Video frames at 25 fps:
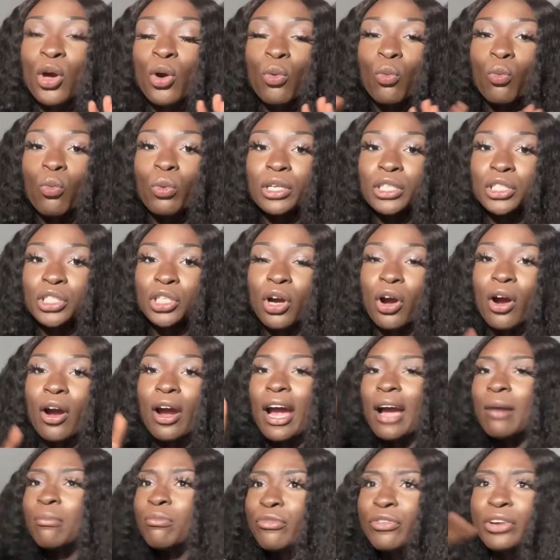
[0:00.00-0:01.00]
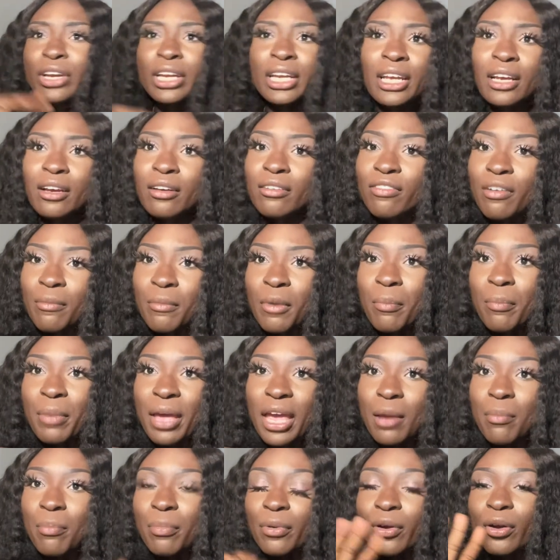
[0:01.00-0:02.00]
which are, I'm reading from a
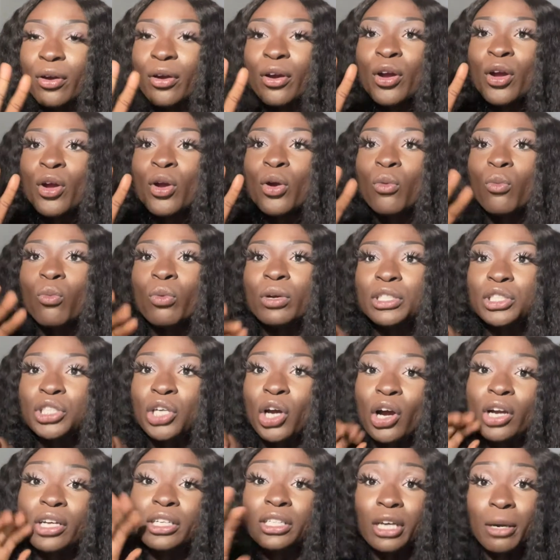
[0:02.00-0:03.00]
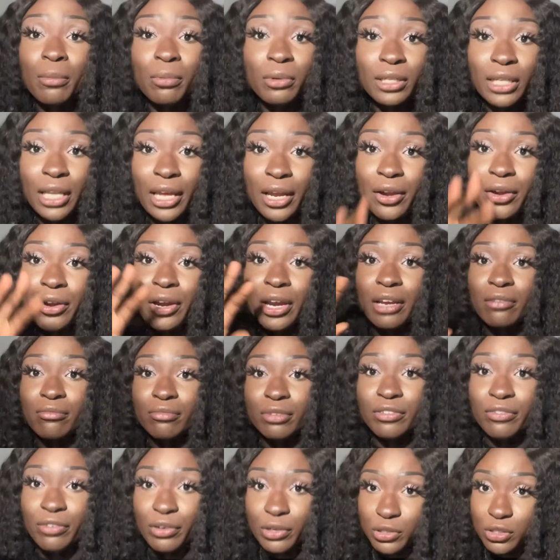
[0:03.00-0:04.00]
paper, which are double layer and
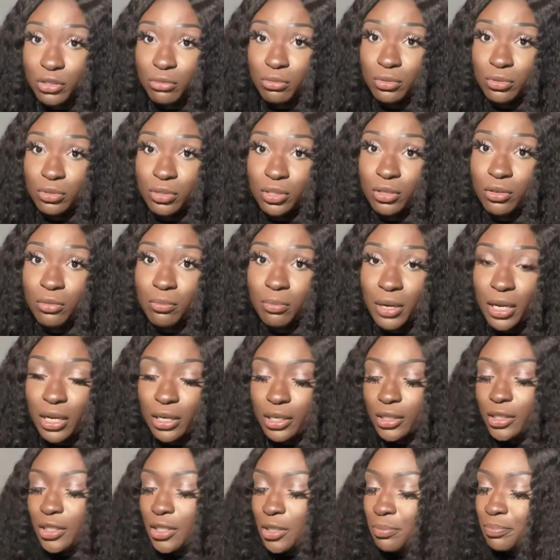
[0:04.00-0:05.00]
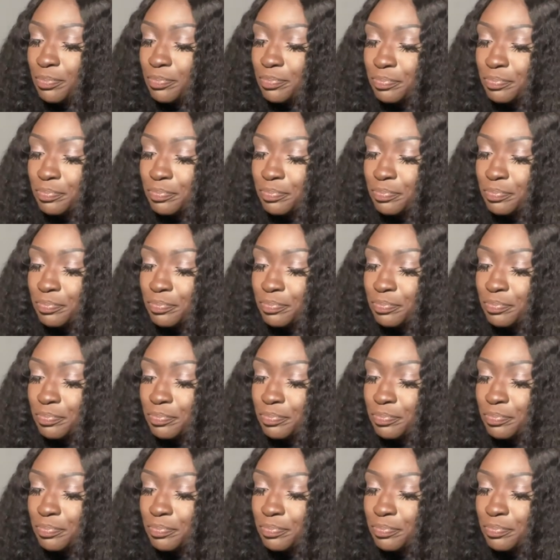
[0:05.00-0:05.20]
reversible silk bonnets.